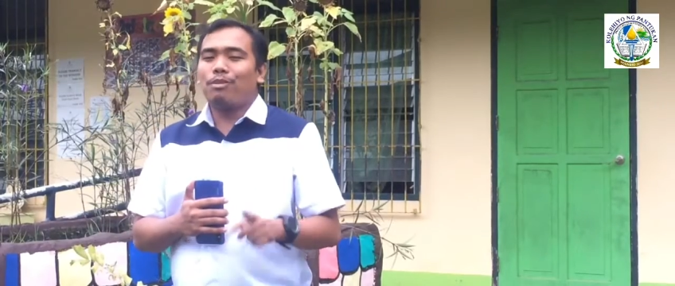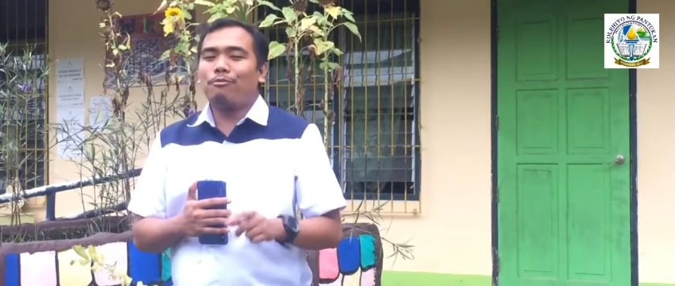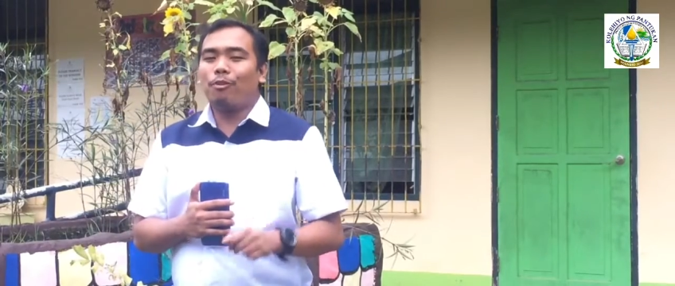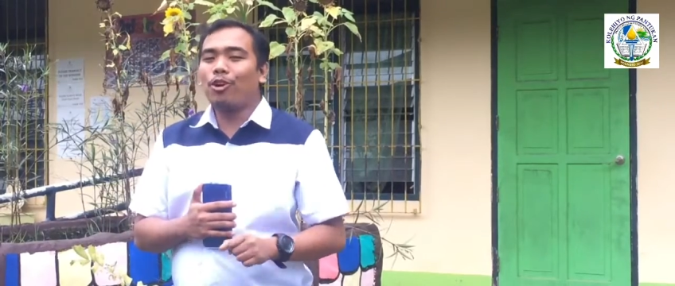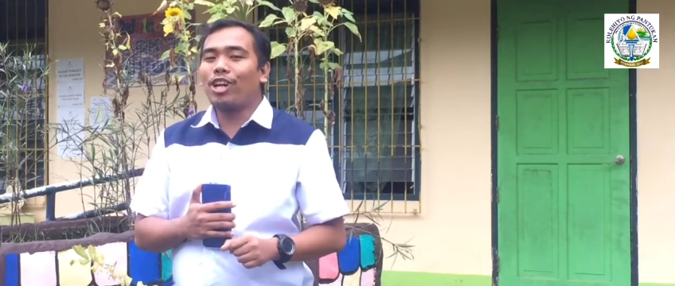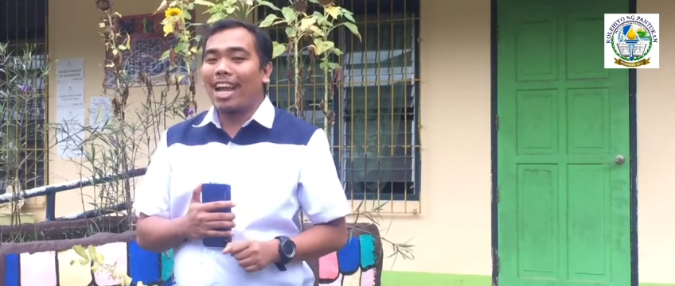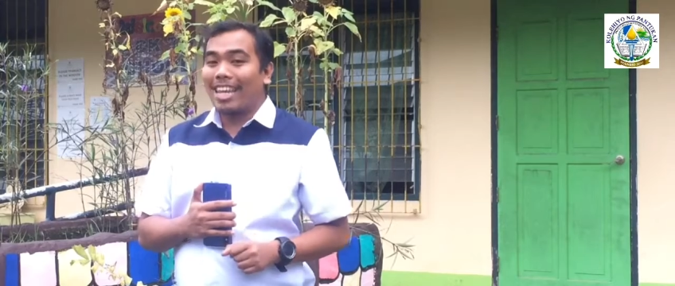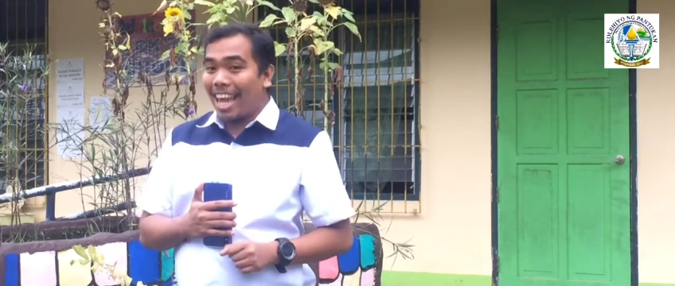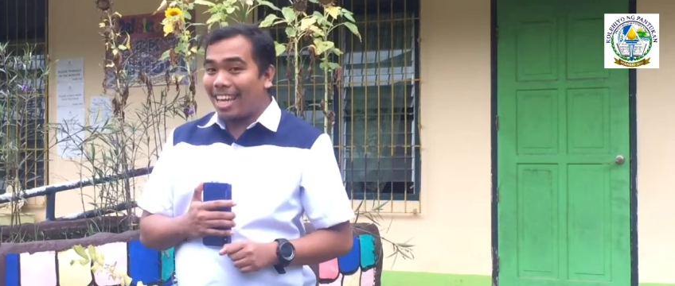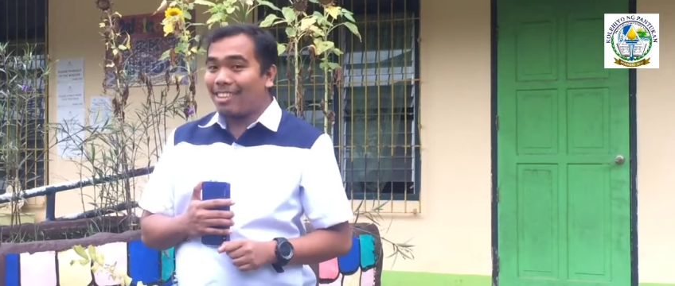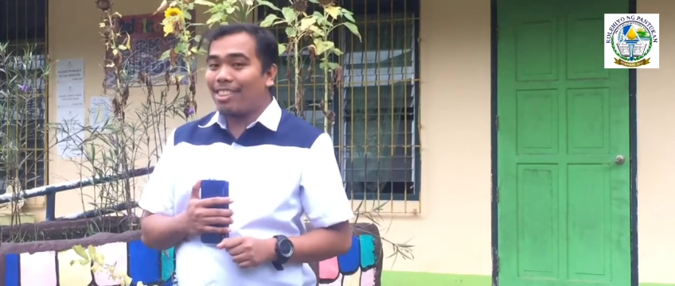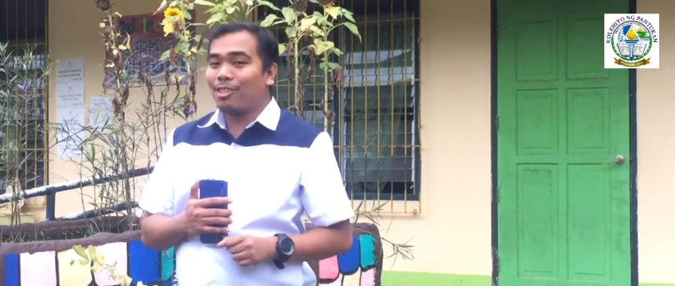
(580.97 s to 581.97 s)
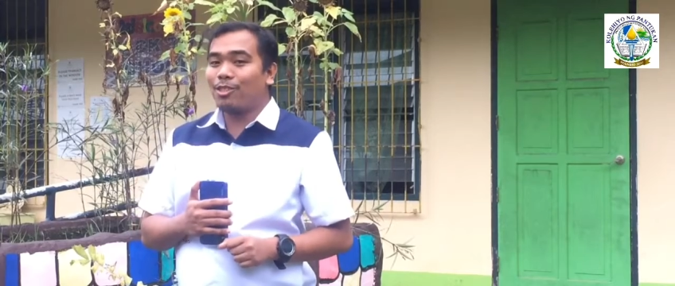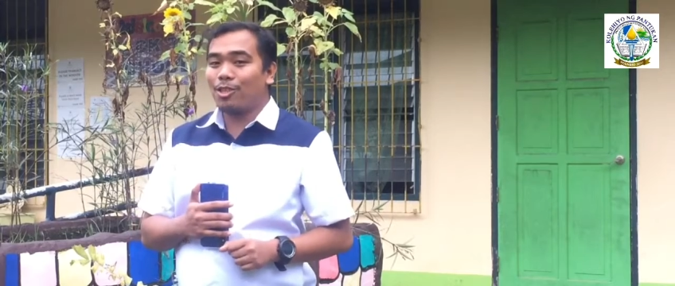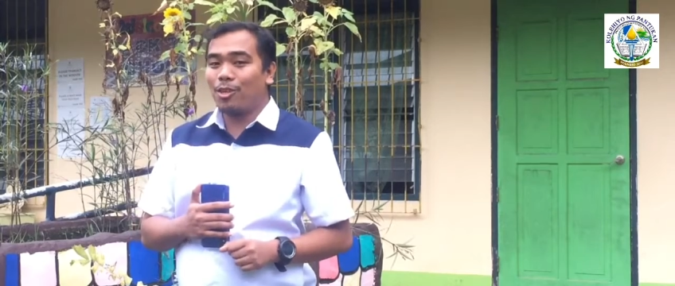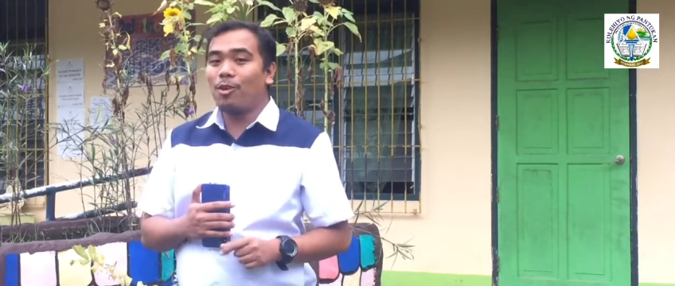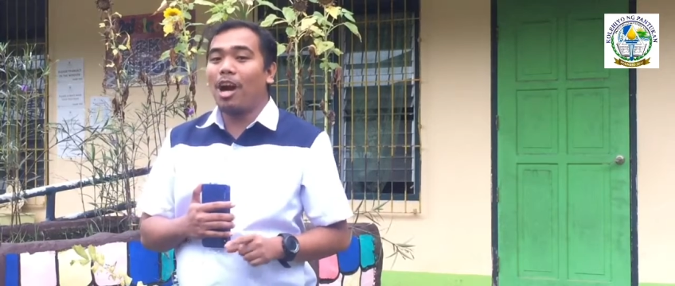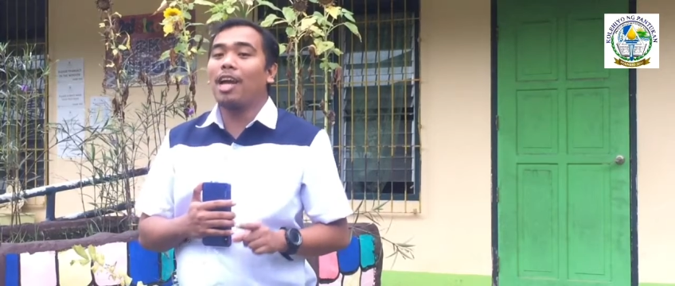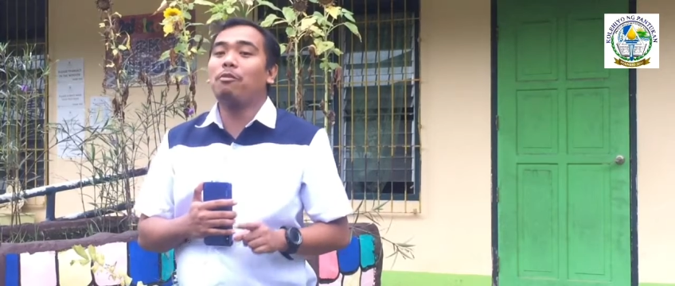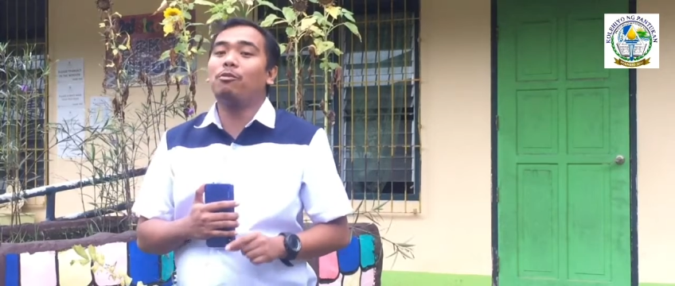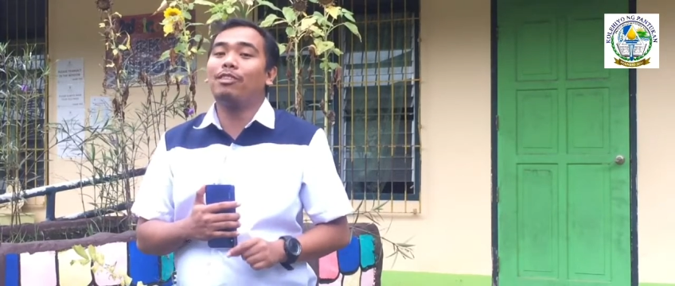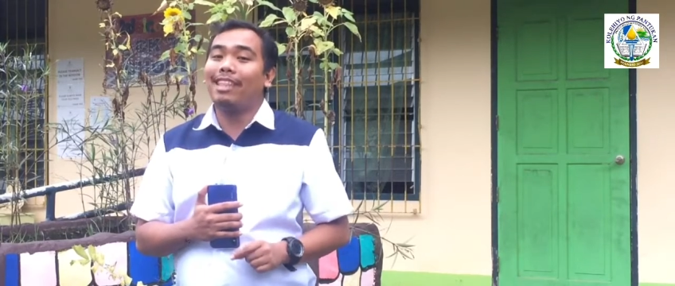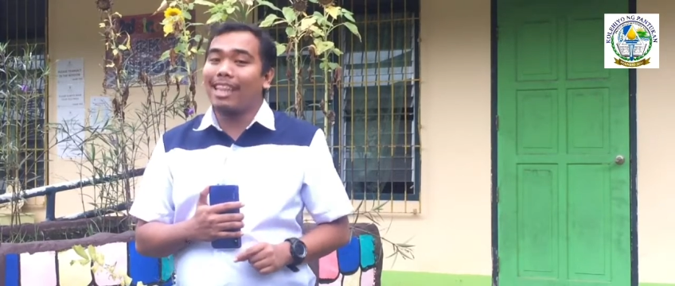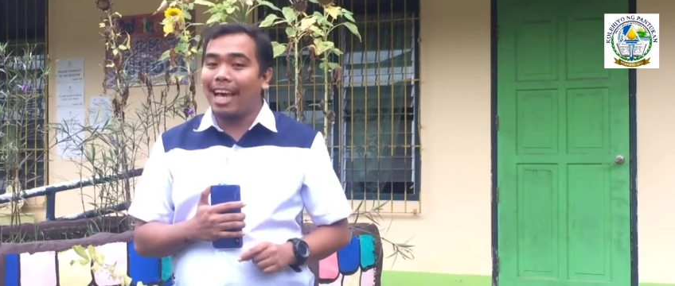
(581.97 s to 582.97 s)
Before I end this cue, I
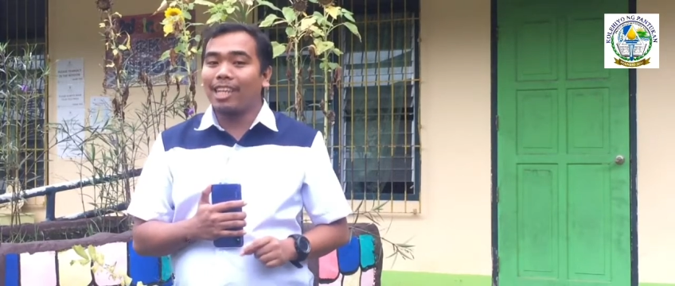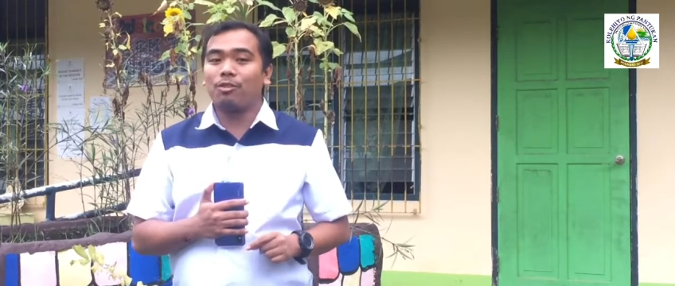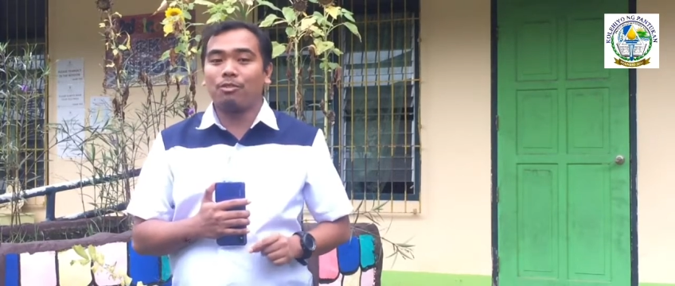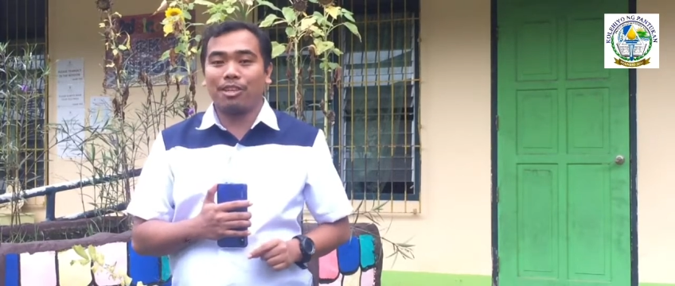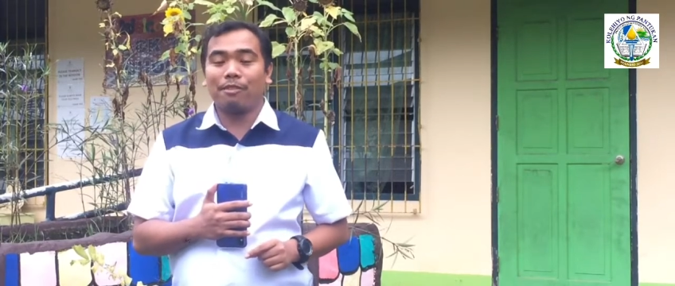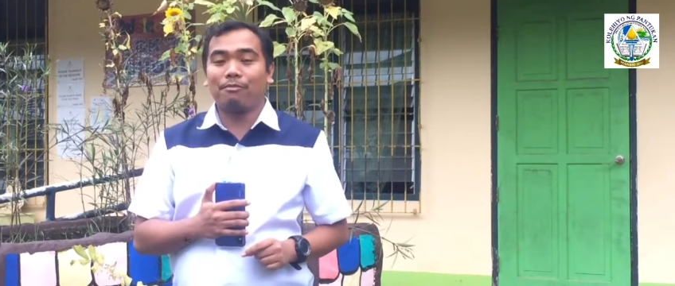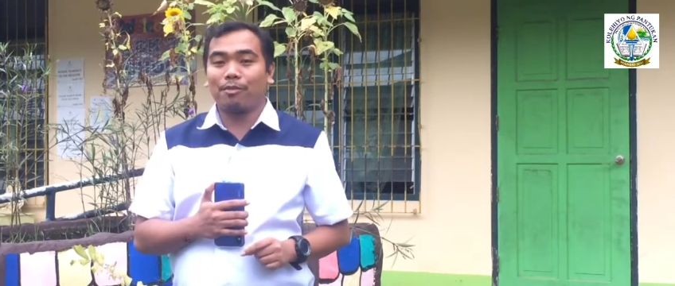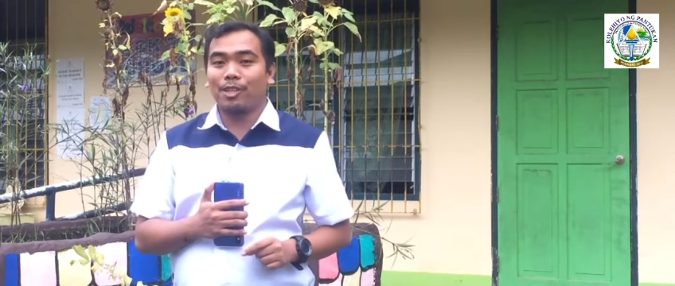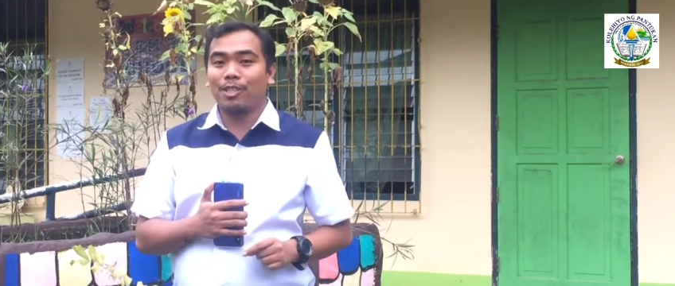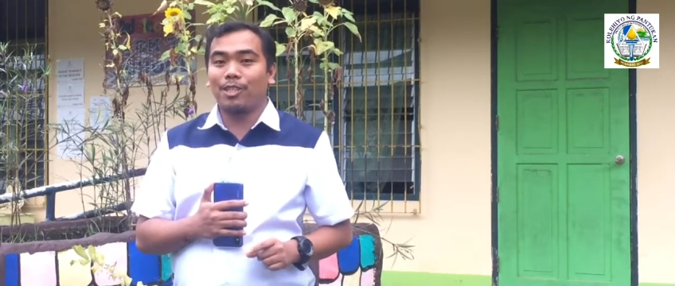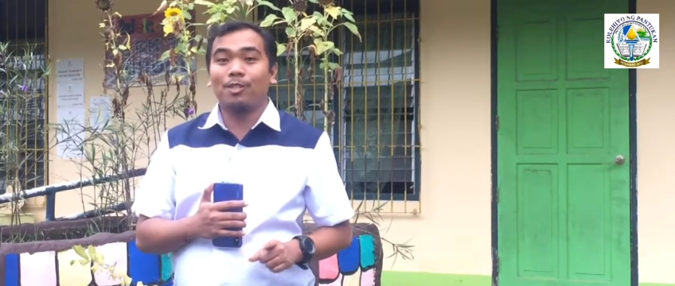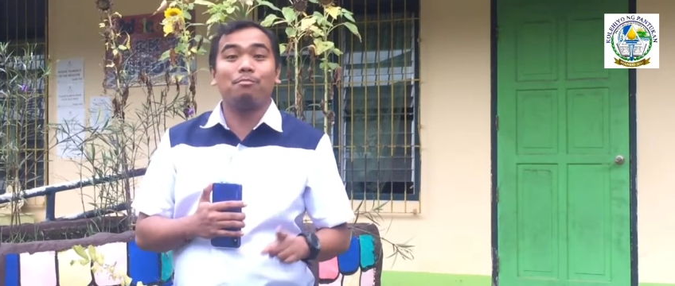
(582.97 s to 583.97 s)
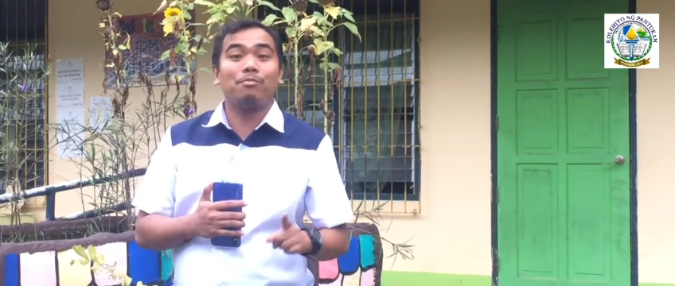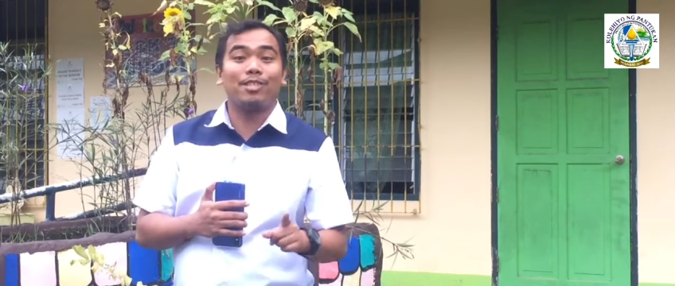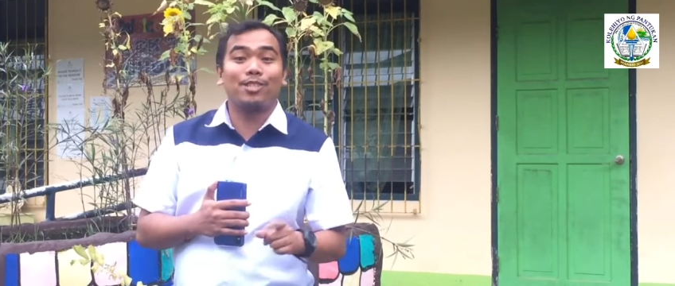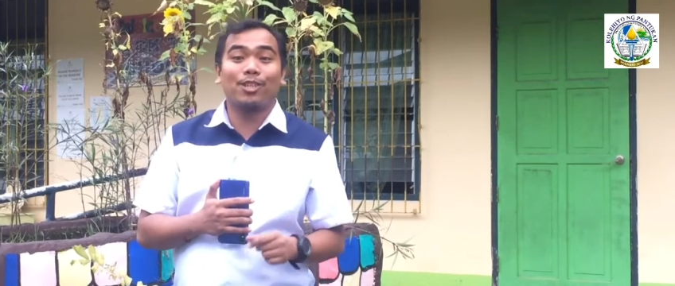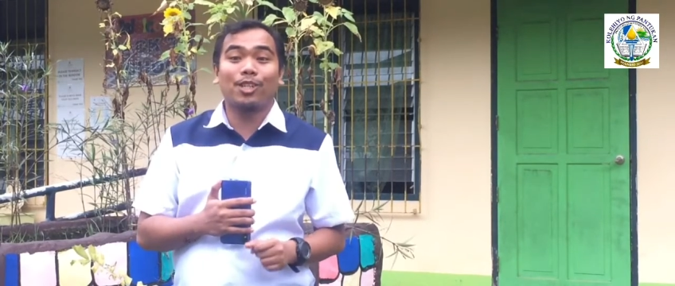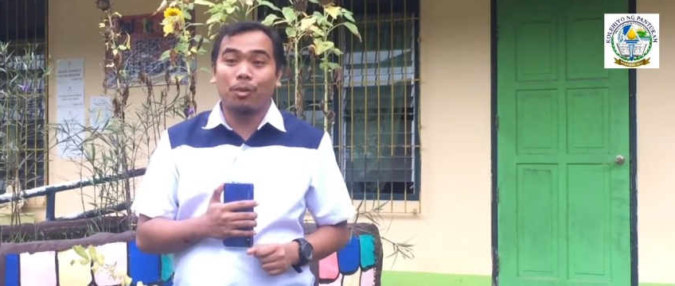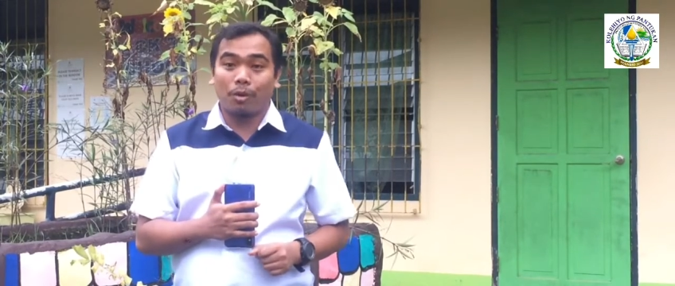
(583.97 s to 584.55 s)
would like to thank first to Mr.